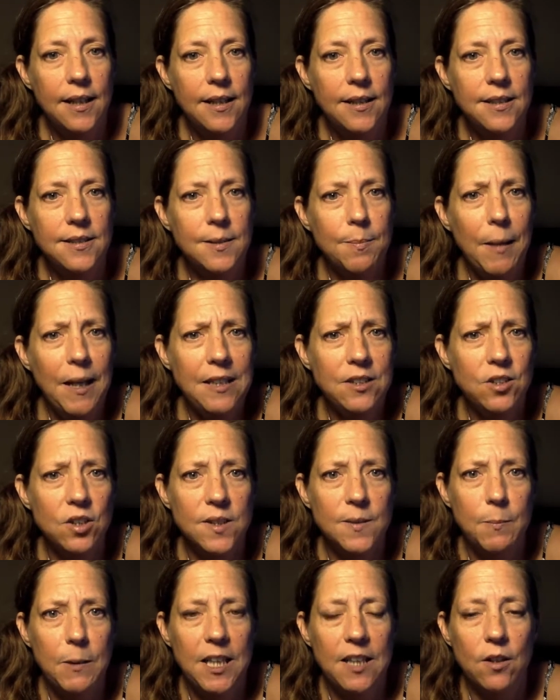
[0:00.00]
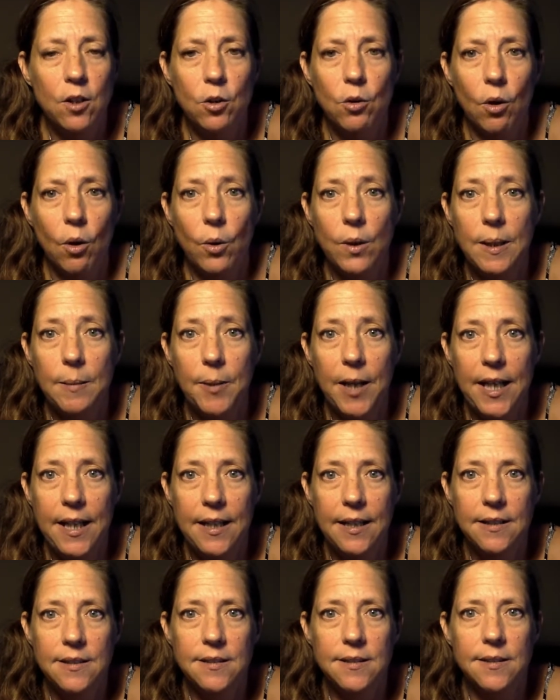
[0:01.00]
this may just be the growing
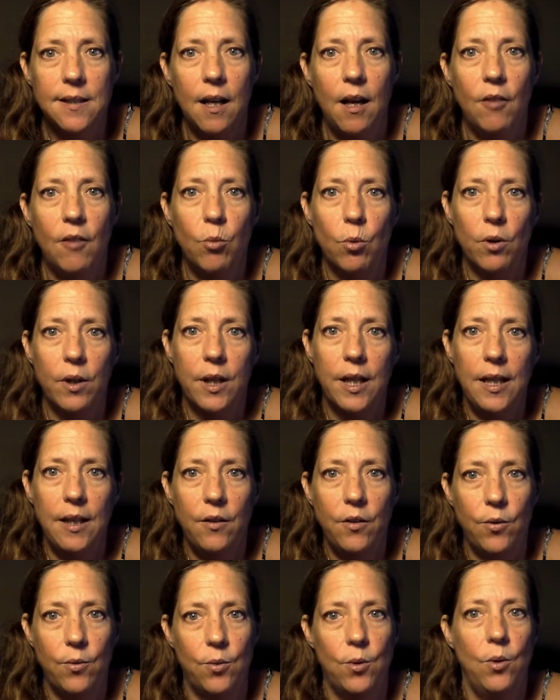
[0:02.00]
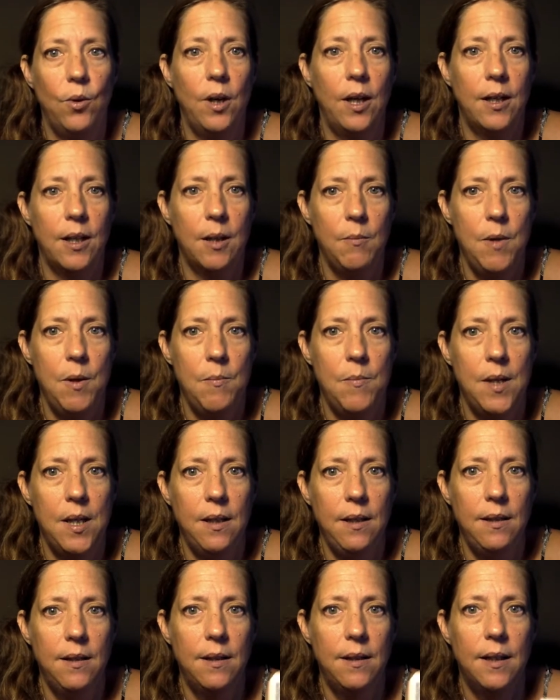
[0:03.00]
pains of working through a commitment.
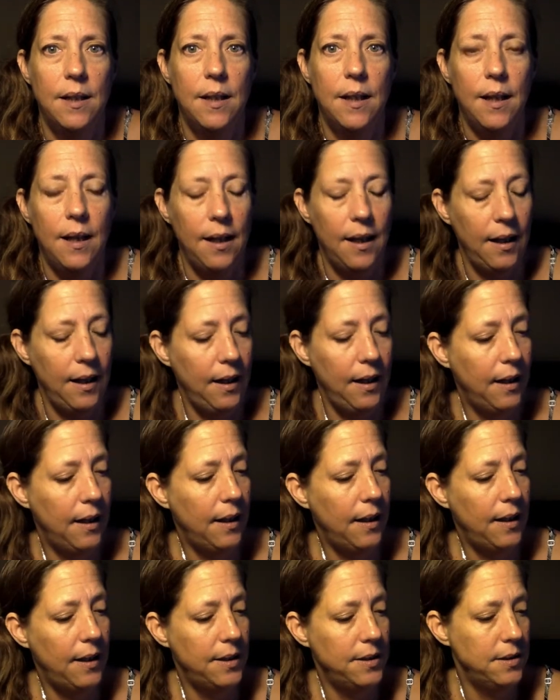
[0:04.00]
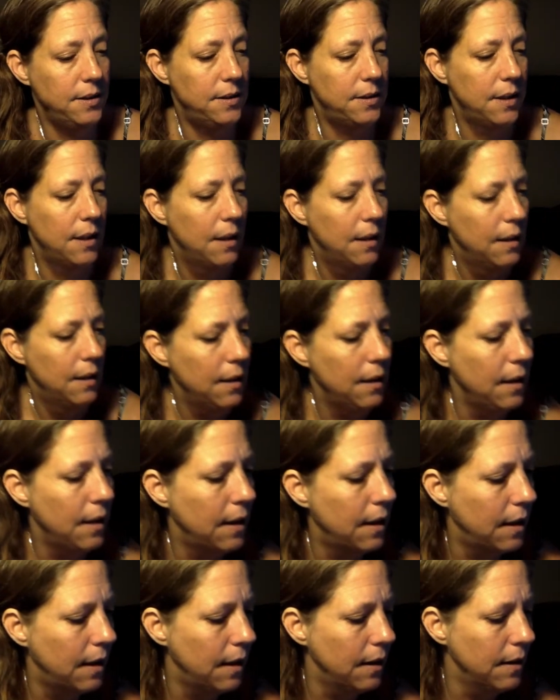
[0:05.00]
And
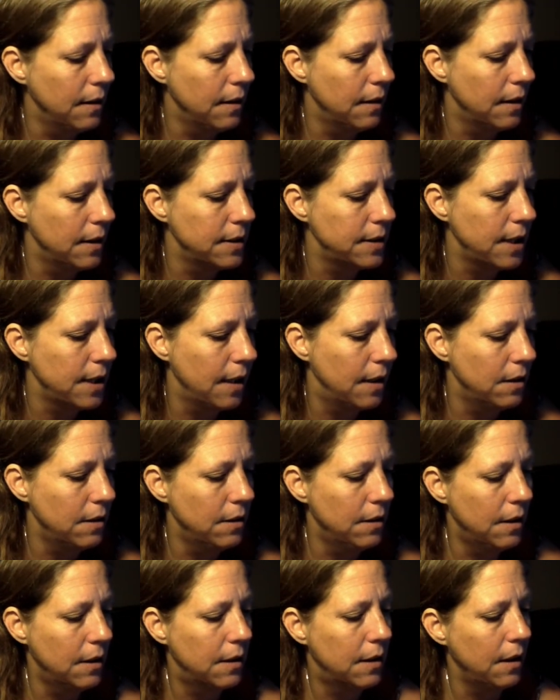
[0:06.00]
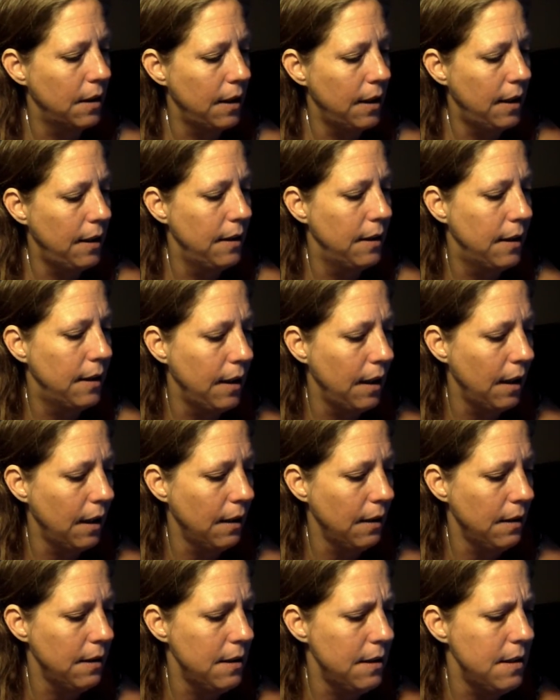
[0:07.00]
I'm going to take a look at
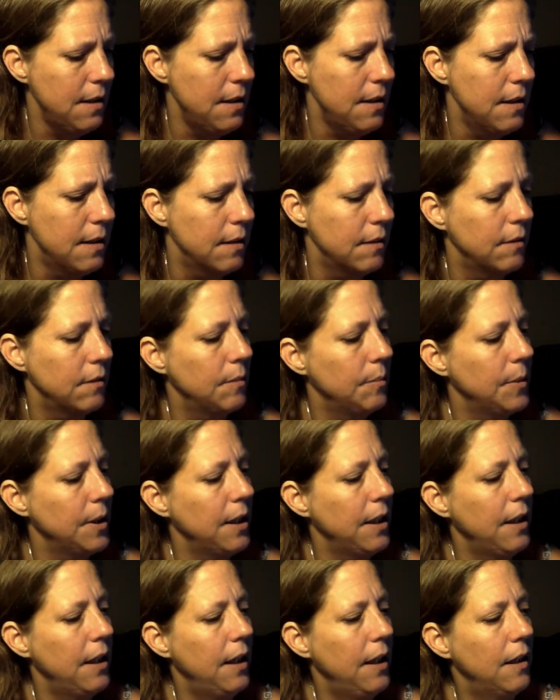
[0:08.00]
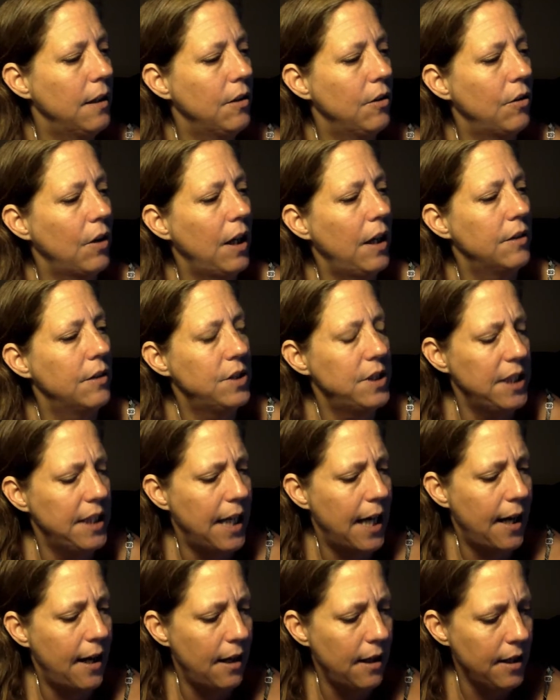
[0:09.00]
other bit of hidden ground.
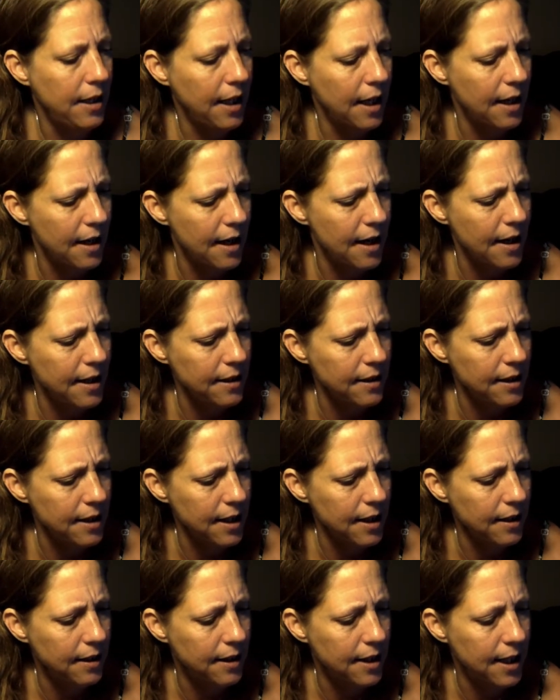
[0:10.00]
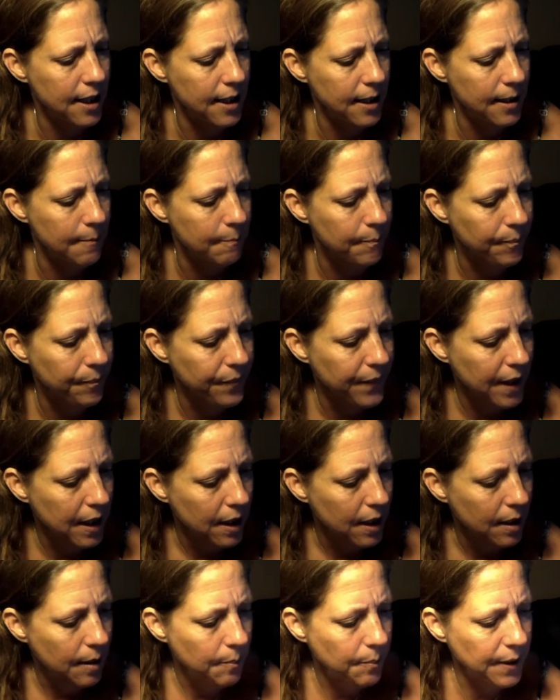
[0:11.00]
Yeah, I think that,
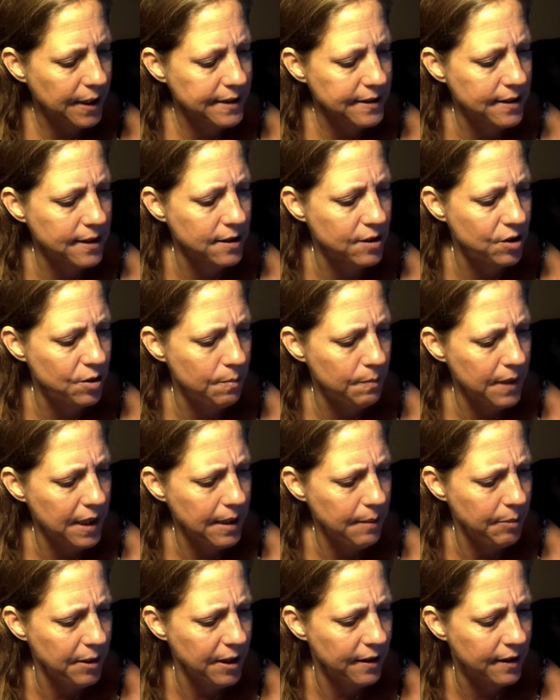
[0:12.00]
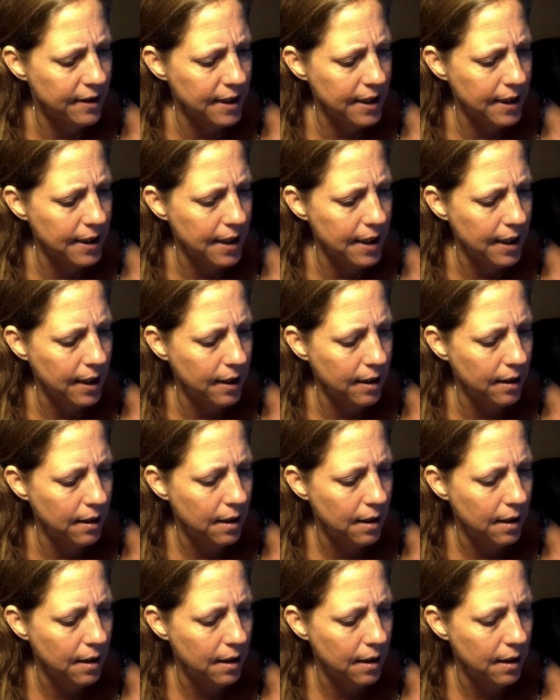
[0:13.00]
Pisces, you may be thinking,